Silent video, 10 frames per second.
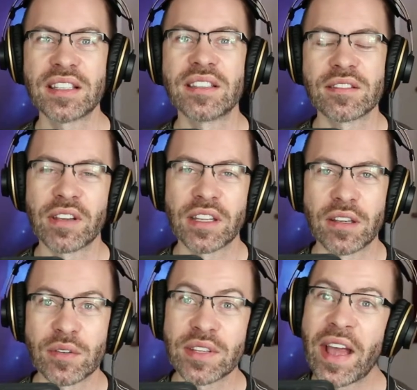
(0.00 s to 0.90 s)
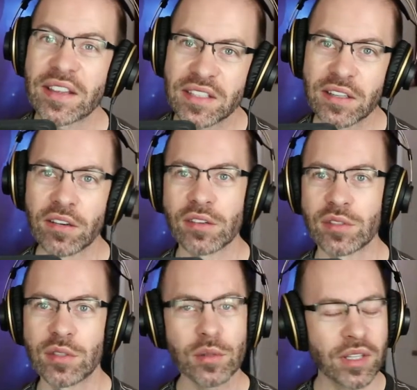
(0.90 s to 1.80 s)
these videos as they are,
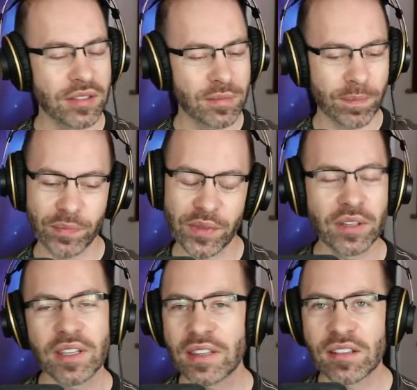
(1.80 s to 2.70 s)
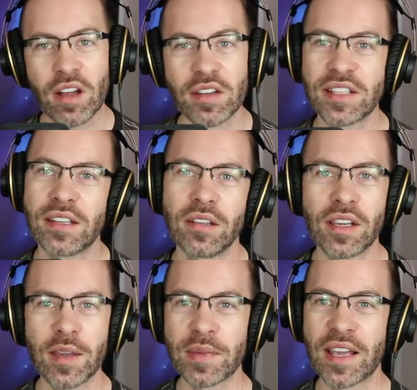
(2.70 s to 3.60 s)
so you get the content, you
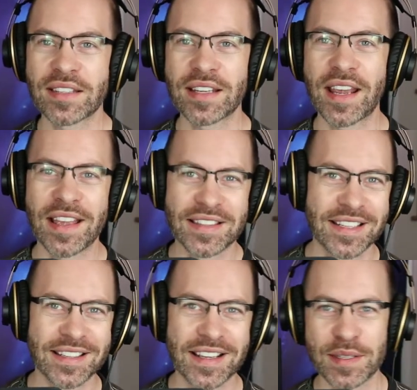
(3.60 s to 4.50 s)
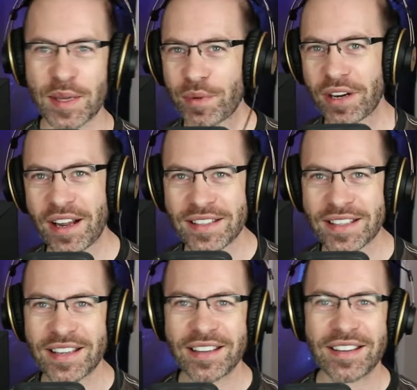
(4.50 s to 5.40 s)
get me as I progress,
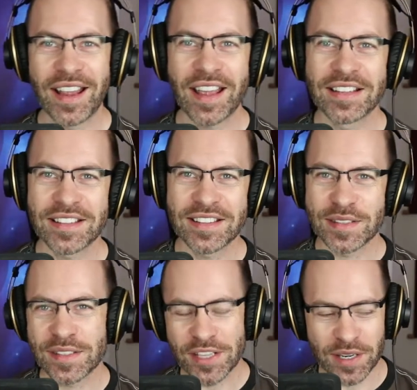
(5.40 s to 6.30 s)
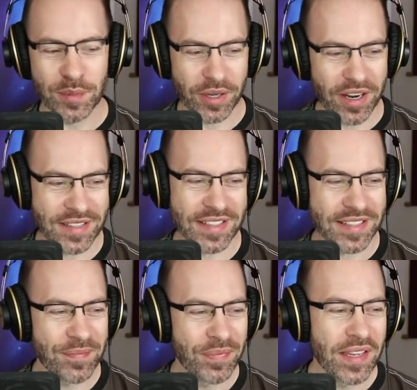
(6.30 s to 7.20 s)
and as the channel
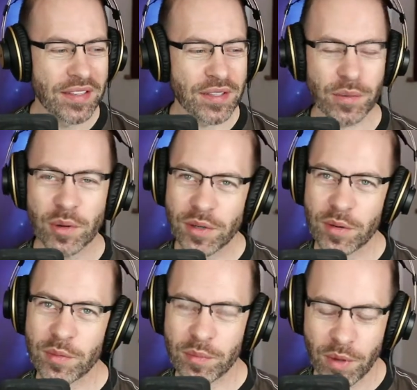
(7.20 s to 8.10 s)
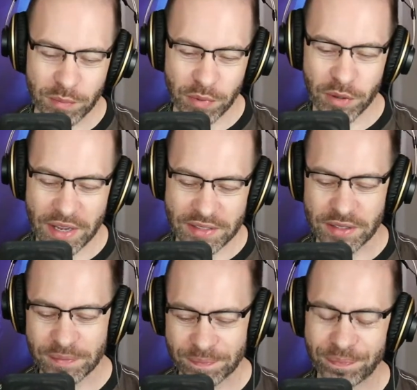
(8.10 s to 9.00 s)
progresses. So the Rodecaster